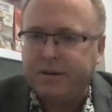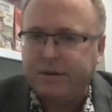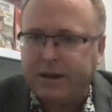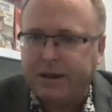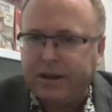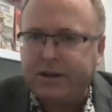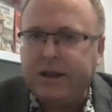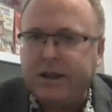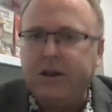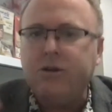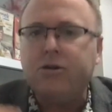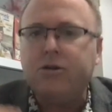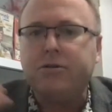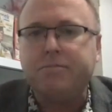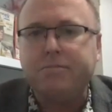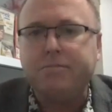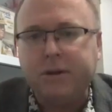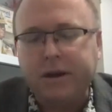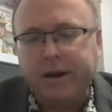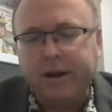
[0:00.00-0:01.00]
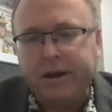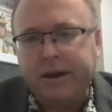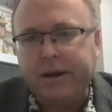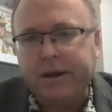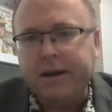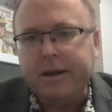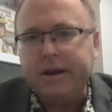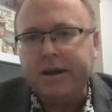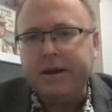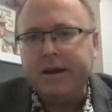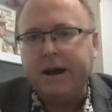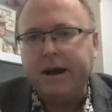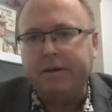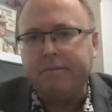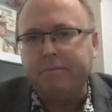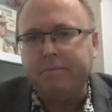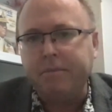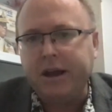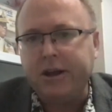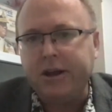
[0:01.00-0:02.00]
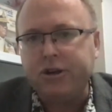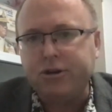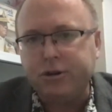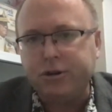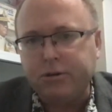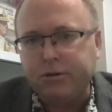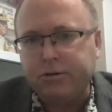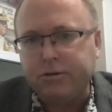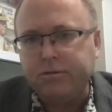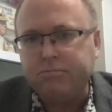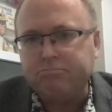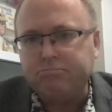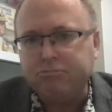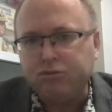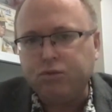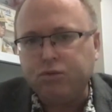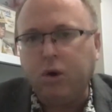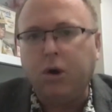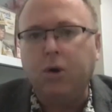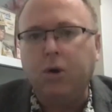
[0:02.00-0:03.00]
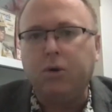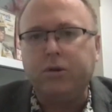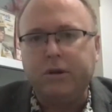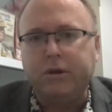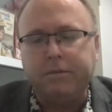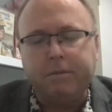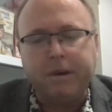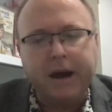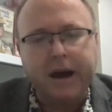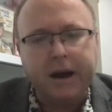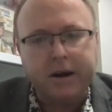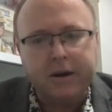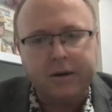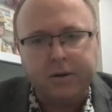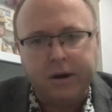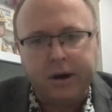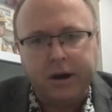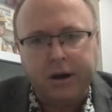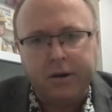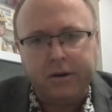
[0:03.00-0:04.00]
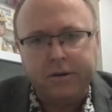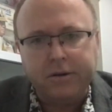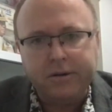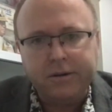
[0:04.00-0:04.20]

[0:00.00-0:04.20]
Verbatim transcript: continued to play a major role in the background.